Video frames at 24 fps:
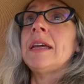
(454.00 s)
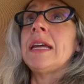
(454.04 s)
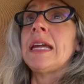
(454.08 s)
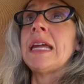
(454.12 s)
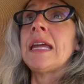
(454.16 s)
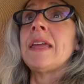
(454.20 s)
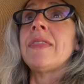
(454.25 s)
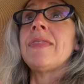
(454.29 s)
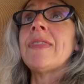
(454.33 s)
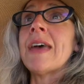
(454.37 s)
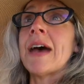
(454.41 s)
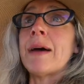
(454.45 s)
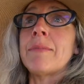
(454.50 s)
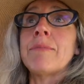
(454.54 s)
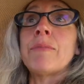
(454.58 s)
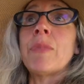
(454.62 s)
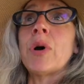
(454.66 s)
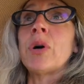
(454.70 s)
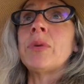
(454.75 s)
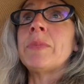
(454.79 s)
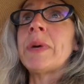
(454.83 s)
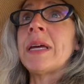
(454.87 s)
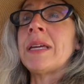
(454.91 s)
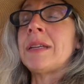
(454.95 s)
in that
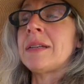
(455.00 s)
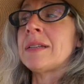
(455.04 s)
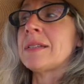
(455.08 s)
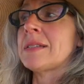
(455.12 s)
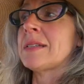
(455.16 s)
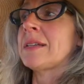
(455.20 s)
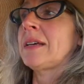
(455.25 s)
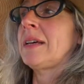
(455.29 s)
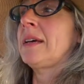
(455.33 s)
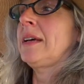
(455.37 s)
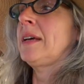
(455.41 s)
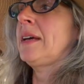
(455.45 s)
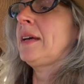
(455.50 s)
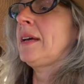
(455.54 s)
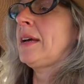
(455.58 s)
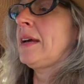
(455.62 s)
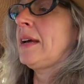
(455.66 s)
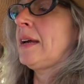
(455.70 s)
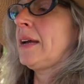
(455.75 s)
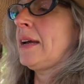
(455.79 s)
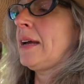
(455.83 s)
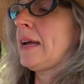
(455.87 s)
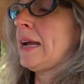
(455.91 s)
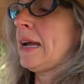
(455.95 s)
moment
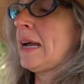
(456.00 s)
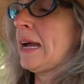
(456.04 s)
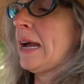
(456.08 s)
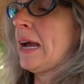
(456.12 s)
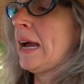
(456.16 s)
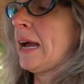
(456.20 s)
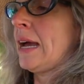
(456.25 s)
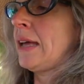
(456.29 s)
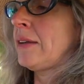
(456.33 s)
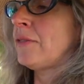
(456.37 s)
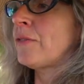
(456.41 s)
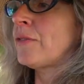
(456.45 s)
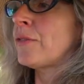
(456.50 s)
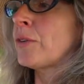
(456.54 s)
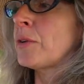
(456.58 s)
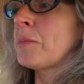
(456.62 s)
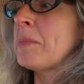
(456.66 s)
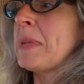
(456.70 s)
and for